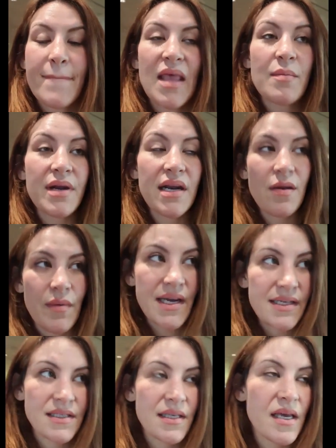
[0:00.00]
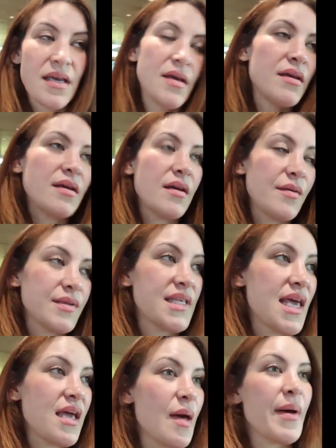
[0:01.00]
But anyways, I was
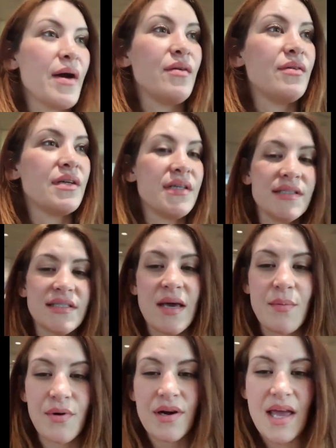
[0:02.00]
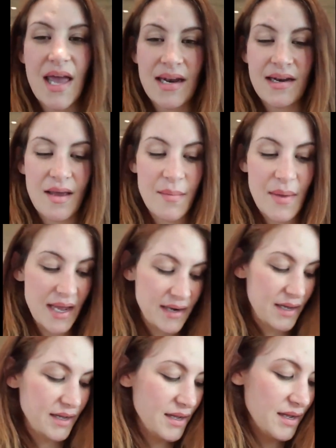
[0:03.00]
saying about Cyborg and
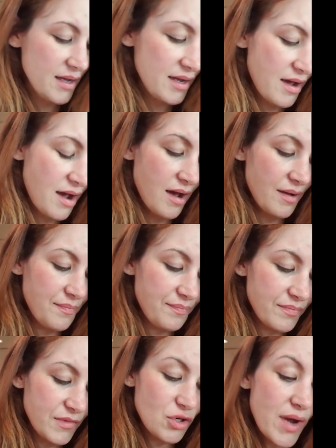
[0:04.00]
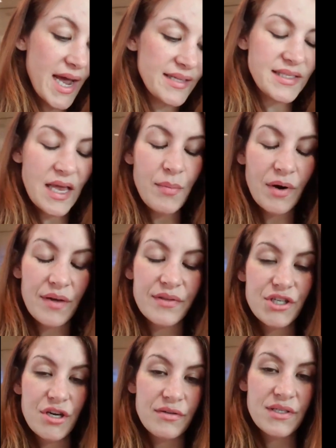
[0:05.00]
Amanda. So I had Cyborg on the
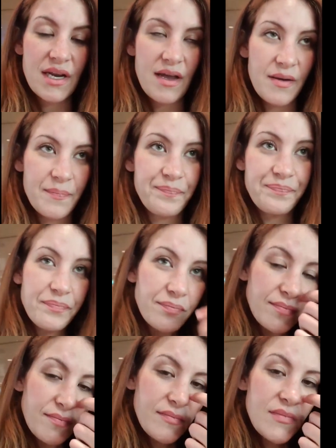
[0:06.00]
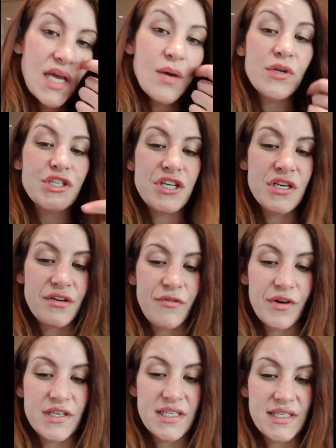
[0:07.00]
show today, and when she
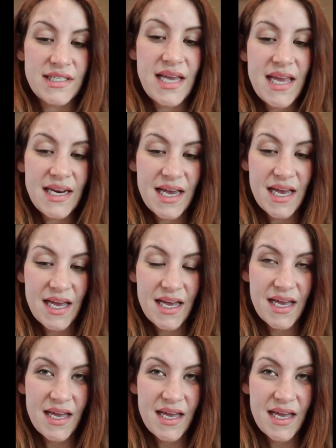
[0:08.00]
confronted Dana,